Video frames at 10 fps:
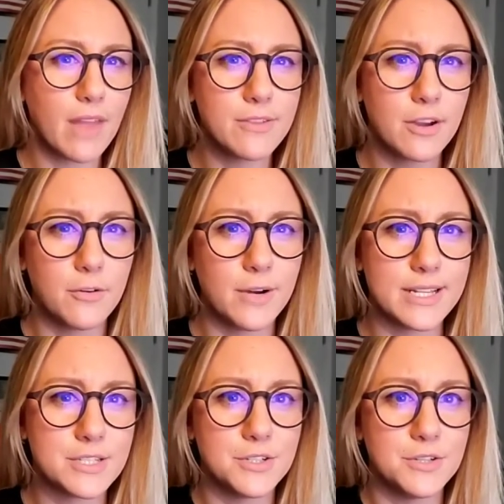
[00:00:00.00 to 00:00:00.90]
they're going
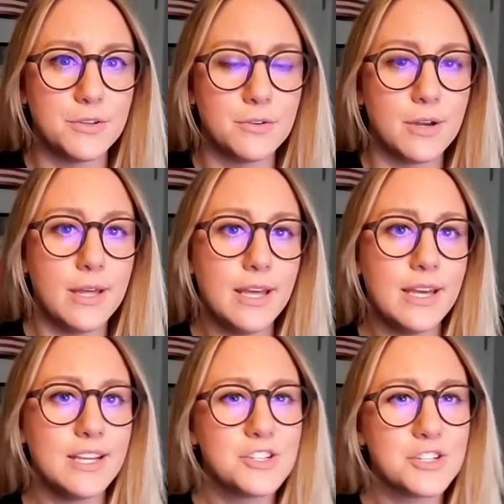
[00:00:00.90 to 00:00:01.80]
to
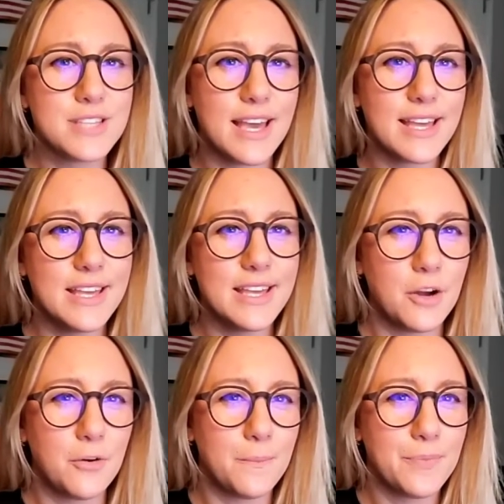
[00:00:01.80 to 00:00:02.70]
just, you
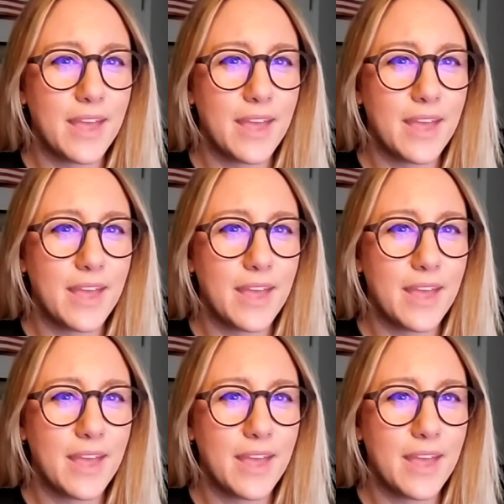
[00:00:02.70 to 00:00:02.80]
know,